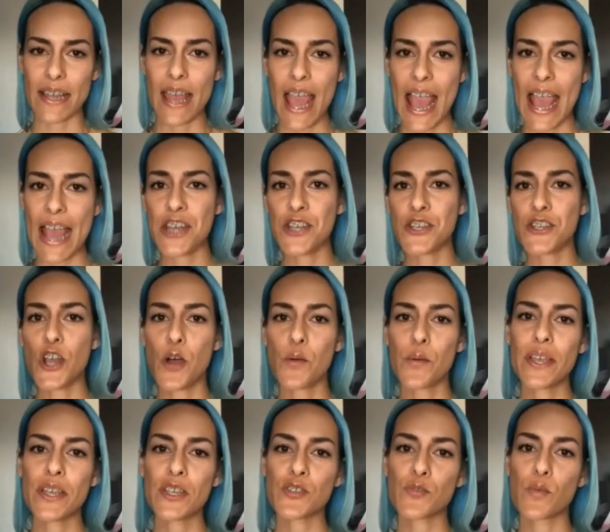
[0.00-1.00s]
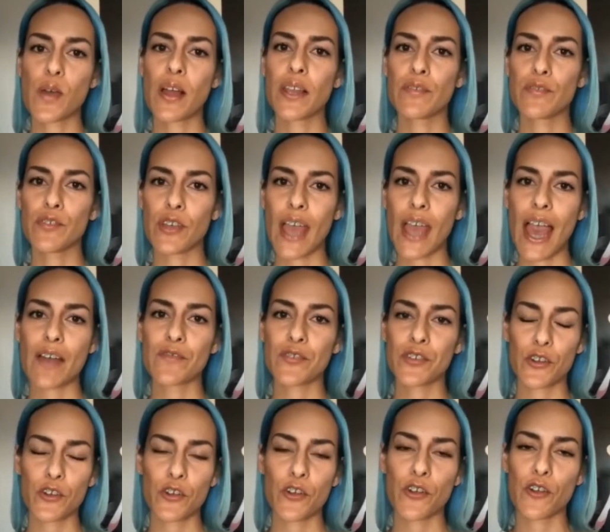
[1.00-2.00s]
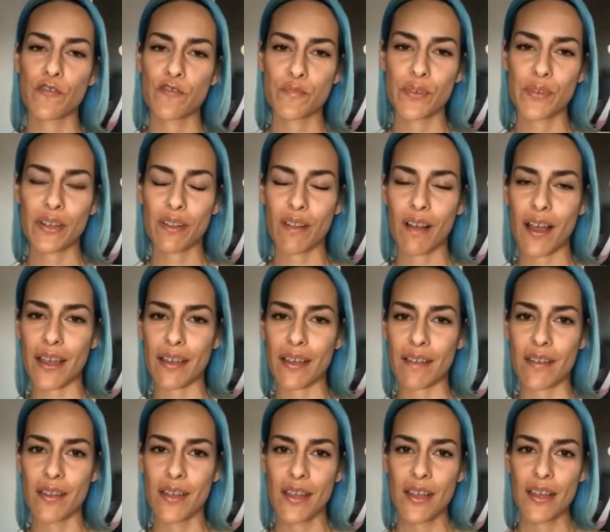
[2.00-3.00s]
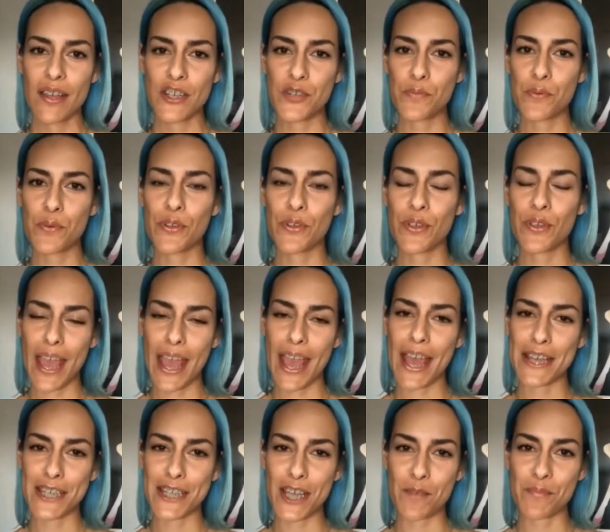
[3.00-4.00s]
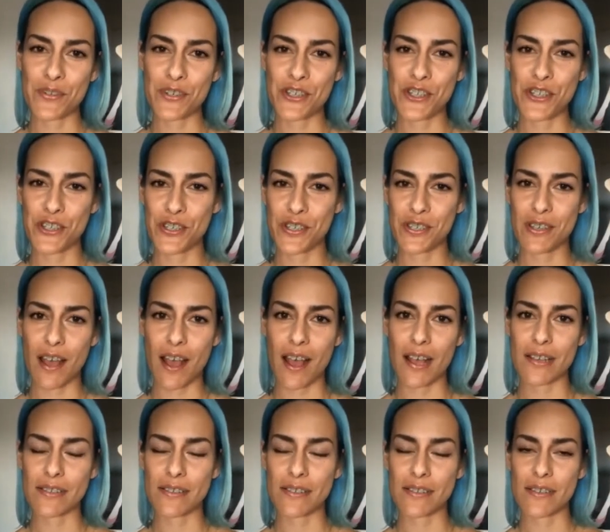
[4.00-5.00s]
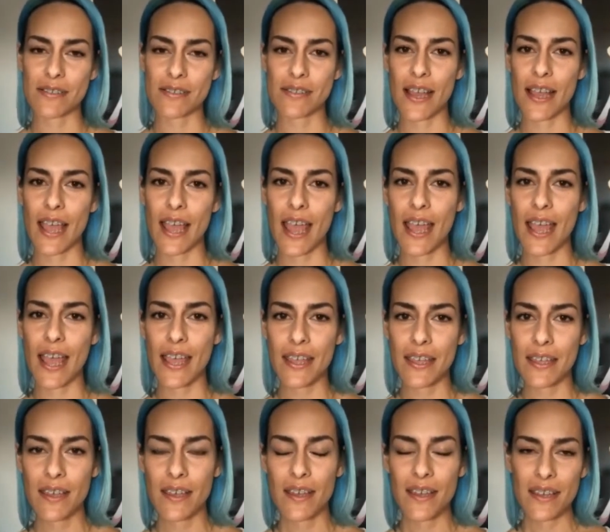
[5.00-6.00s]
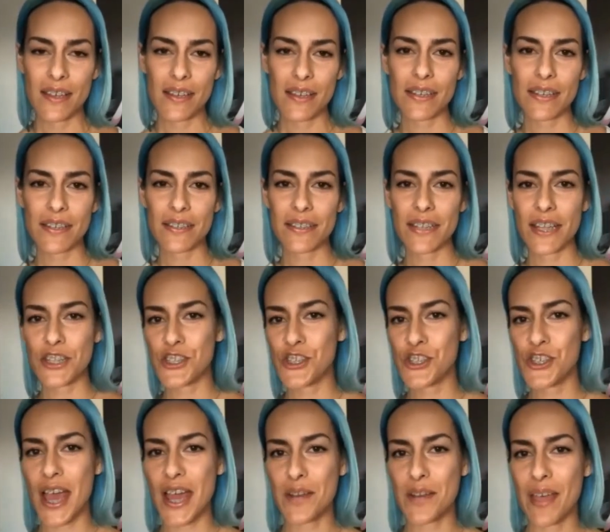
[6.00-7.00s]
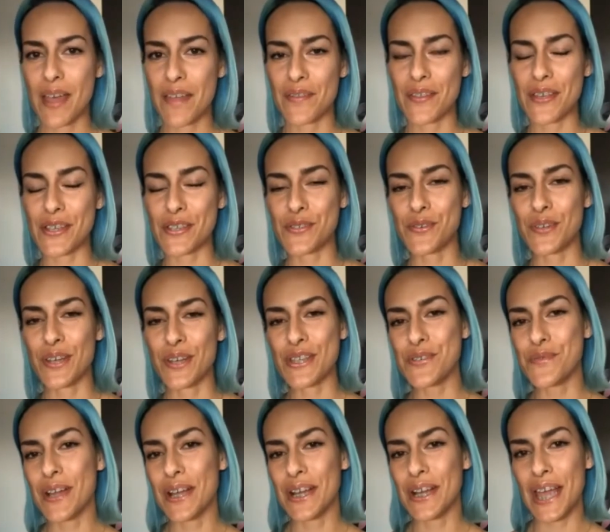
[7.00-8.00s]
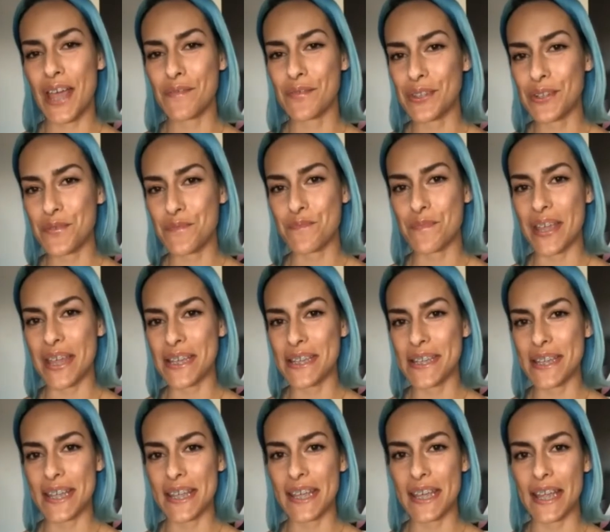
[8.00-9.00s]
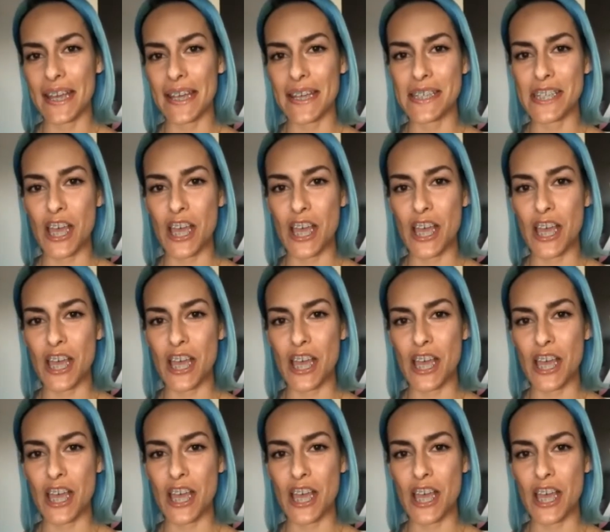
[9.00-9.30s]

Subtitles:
And knowing as well, if you haven't heard from a client, to put your hand up and to just ask and say, hey, let's chat about this, or let's quickly have a little meeting, and